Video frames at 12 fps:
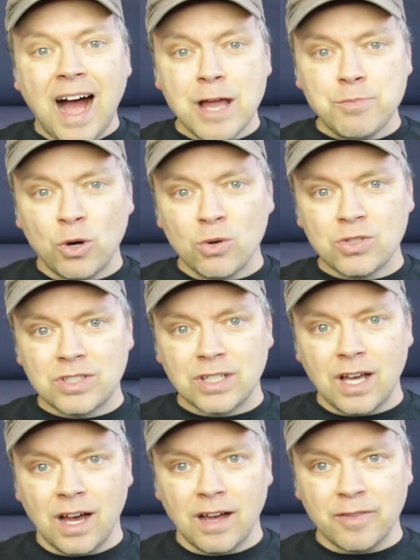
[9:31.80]
I post
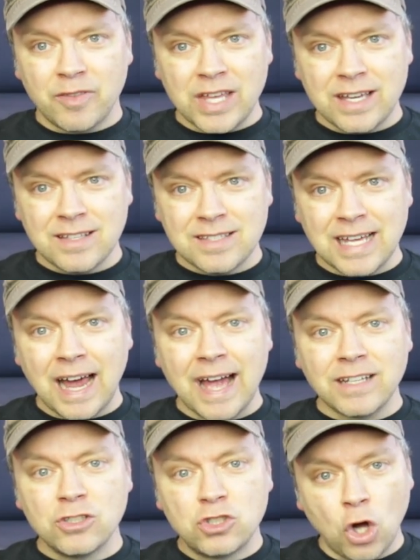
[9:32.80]
uh, things that
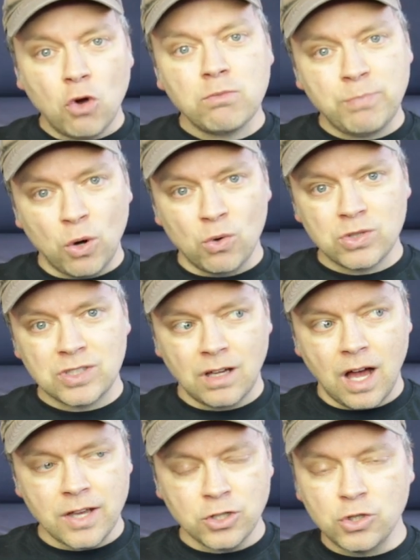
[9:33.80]
I don't post
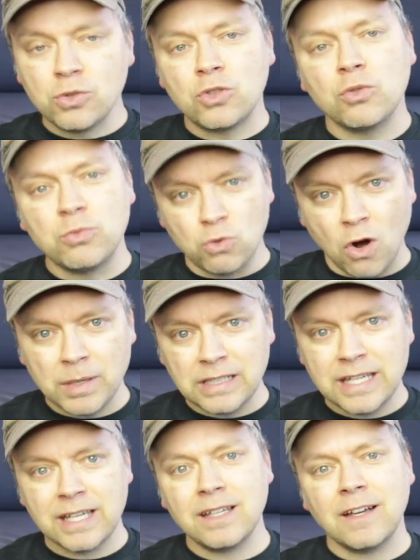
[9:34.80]
on YouTube
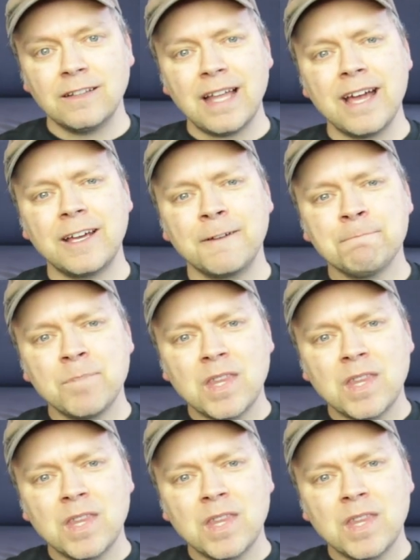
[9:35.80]
normally, like